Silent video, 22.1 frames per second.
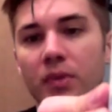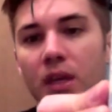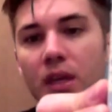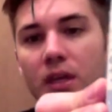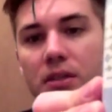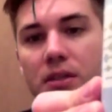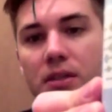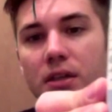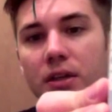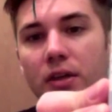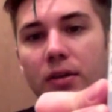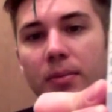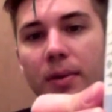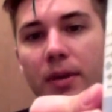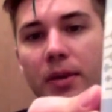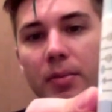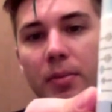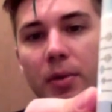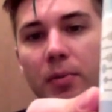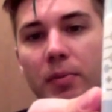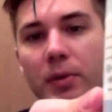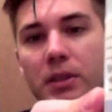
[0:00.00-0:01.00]
serum at
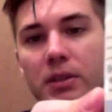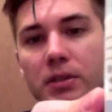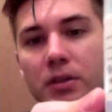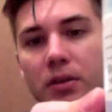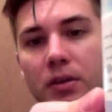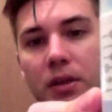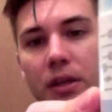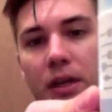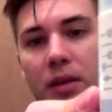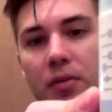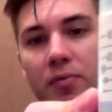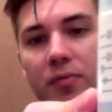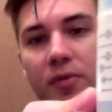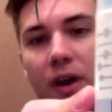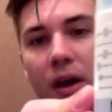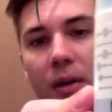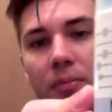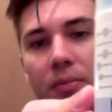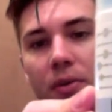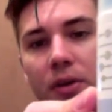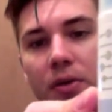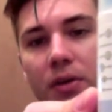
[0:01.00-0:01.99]
the moment. So the
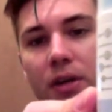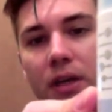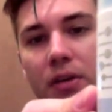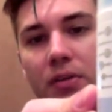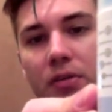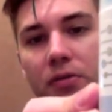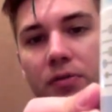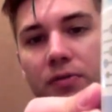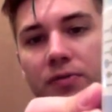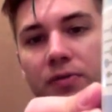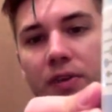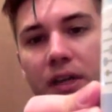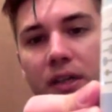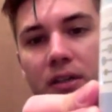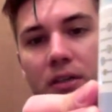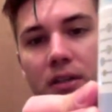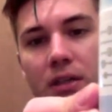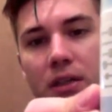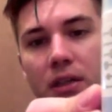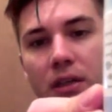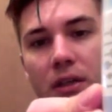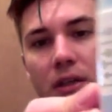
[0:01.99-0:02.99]
NipFab No Needle
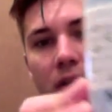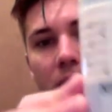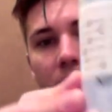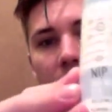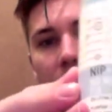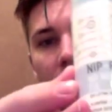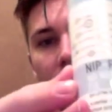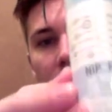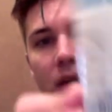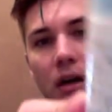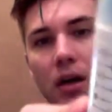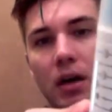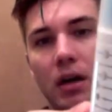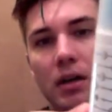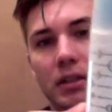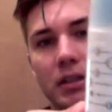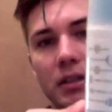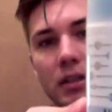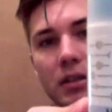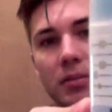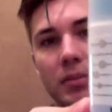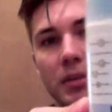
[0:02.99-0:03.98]
Fix Serum is
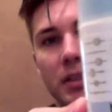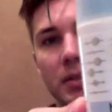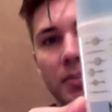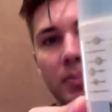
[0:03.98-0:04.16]
awesome. It's a